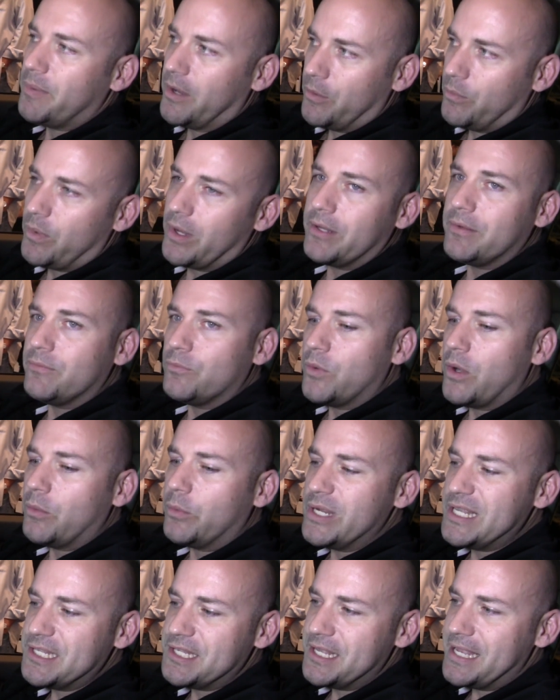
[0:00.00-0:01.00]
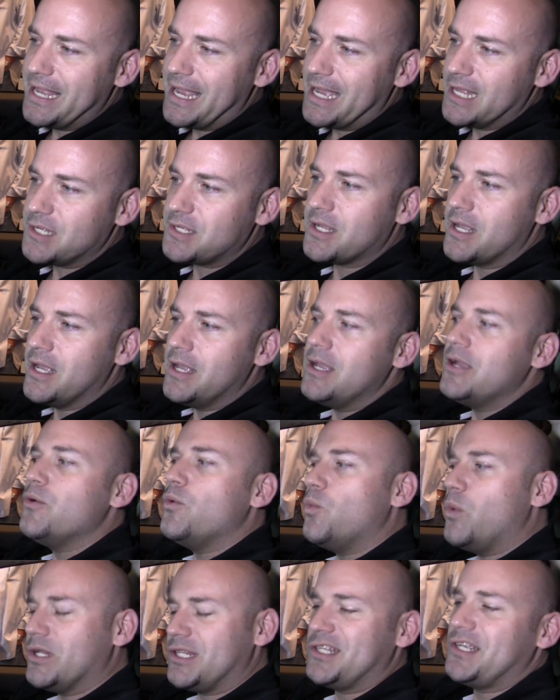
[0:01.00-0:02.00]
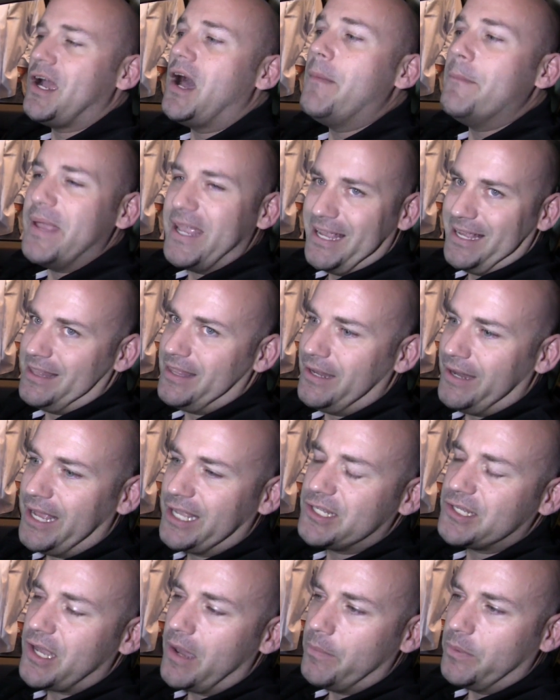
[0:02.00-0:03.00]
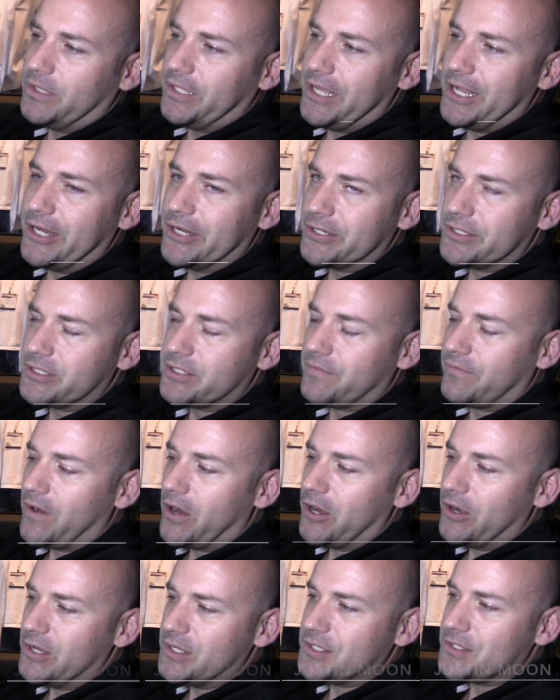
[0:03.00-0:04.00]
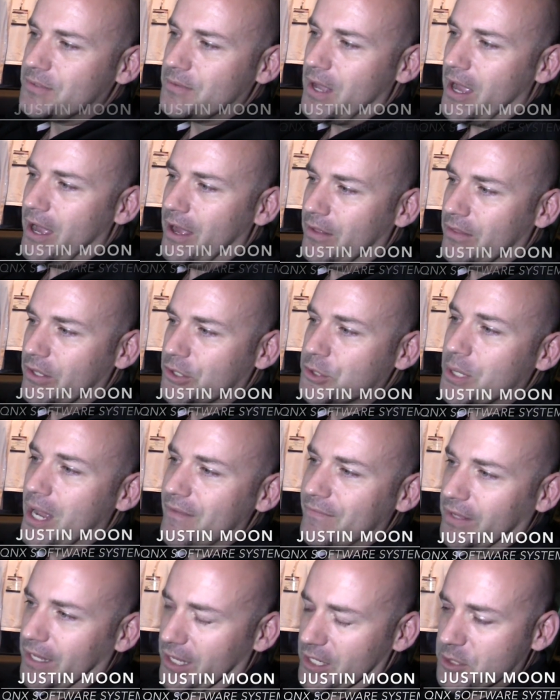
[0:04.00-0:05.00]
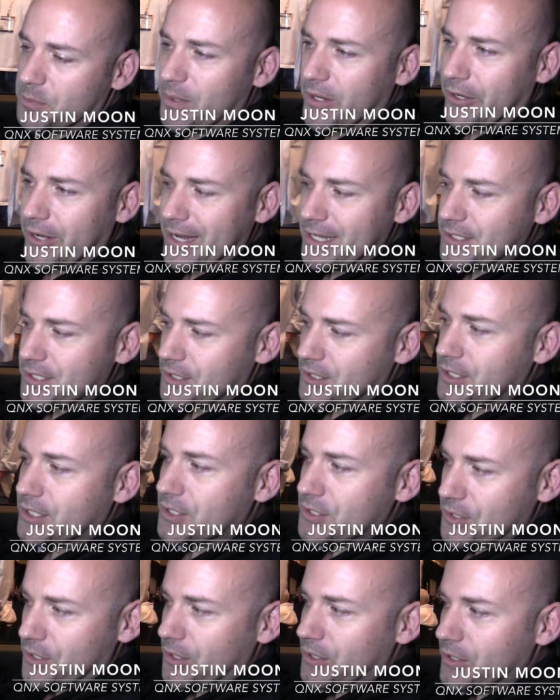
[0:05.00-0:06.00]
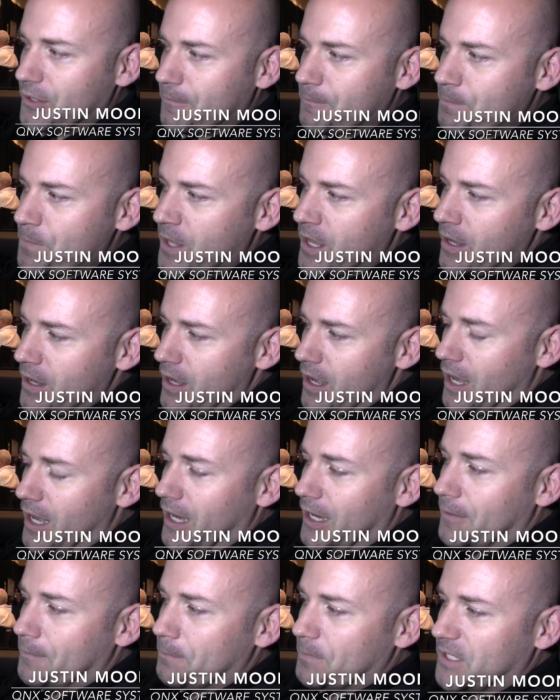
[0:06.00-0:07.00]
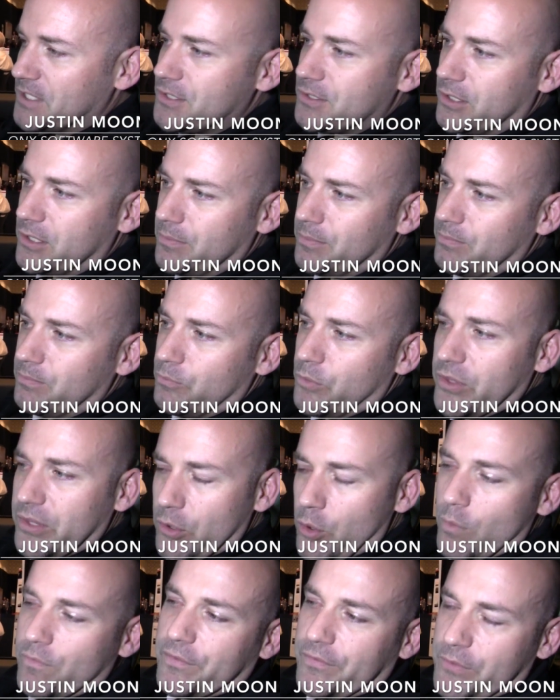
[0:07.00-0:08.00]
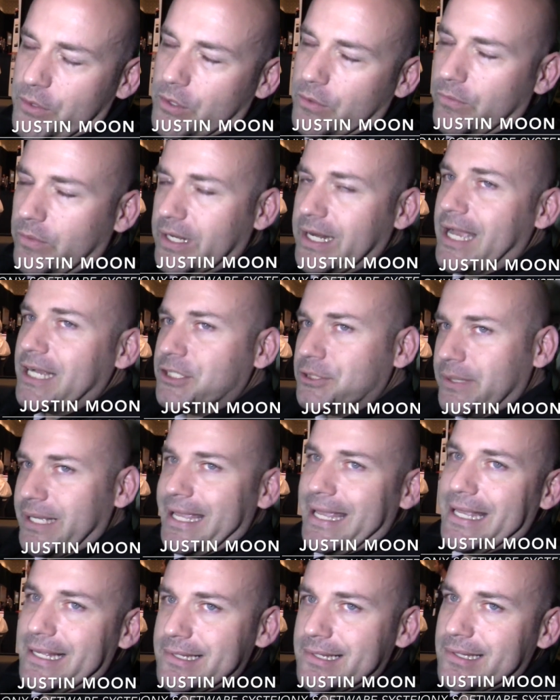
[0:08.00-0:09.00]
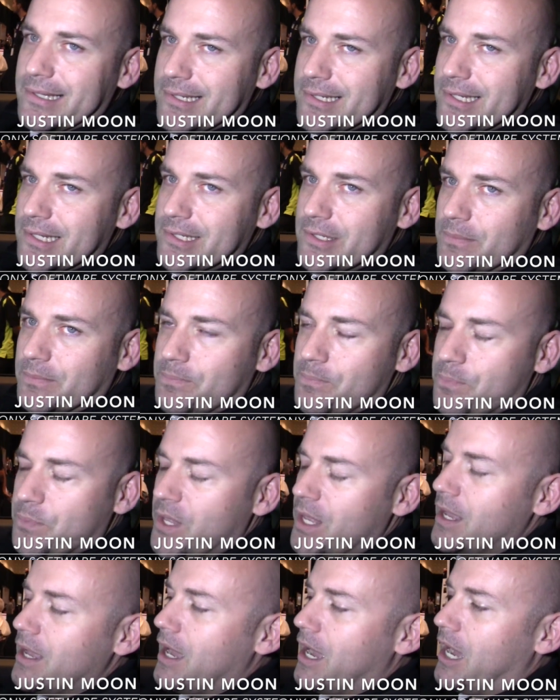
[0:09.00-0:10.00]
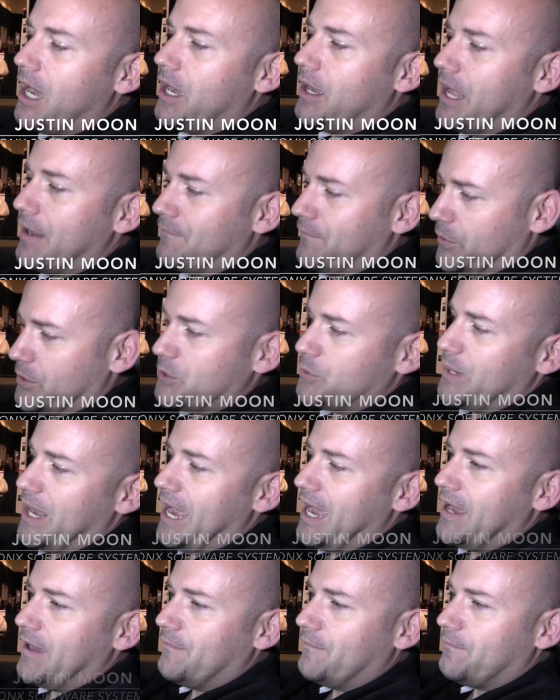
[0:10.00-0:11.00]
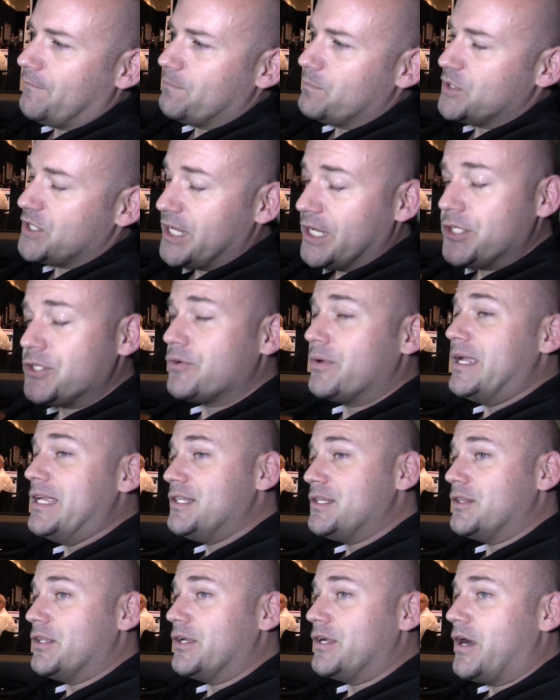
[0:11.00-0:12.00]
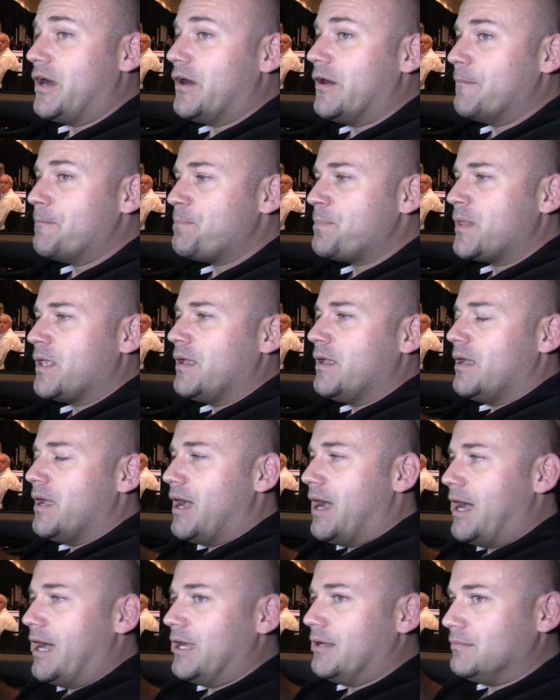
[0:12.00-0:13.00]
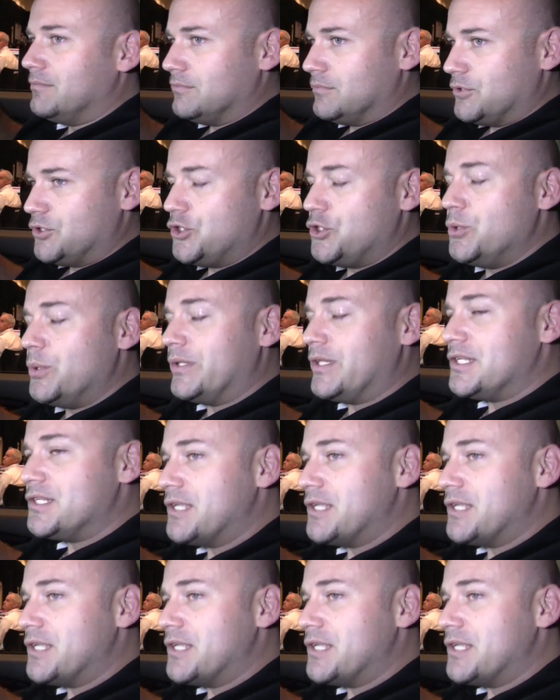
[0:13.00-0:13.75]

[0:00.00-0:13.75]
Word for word: but what, what we see as what's coming in the next couple of years as far as uh, the driving experience is concerned. Um, let's start with an overview of what actually is in the system. Uh, at first, we have six screens in the car, uh, two on the